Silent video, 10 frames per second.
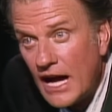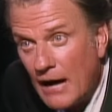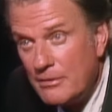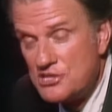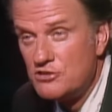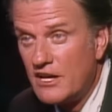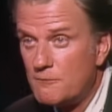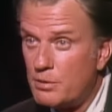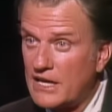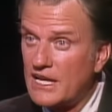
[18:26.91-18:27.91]
I bet you
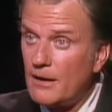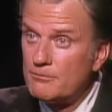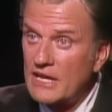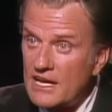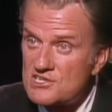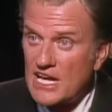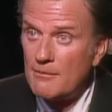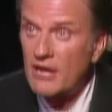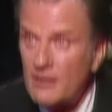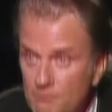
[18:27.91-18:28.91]
didn't pick it up and
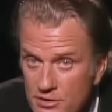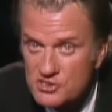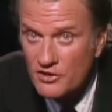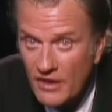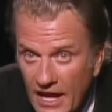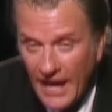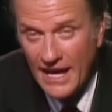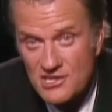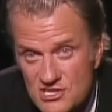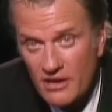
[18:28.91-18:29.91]
examine it and put your
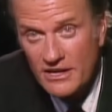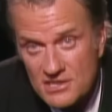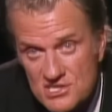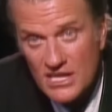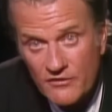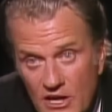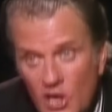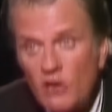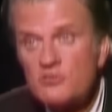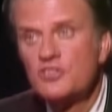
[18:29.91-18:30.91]
hands on it to see if it would
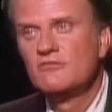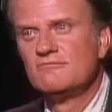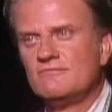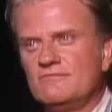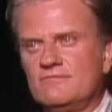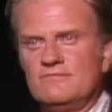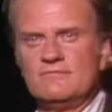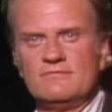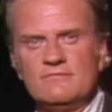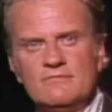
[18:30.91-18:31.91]
hold you.
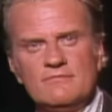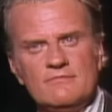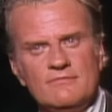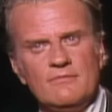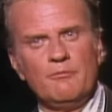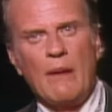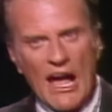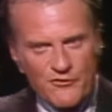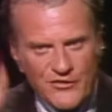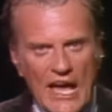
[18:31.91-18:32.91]

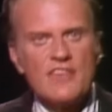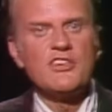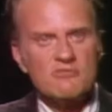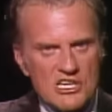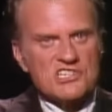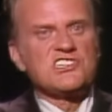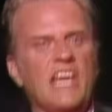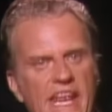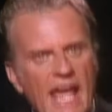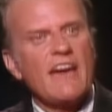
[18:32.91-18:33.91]
By faith, you just
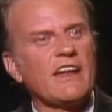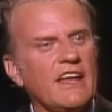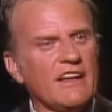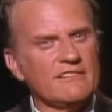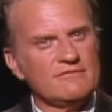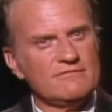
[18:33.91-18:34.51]
sat down in it.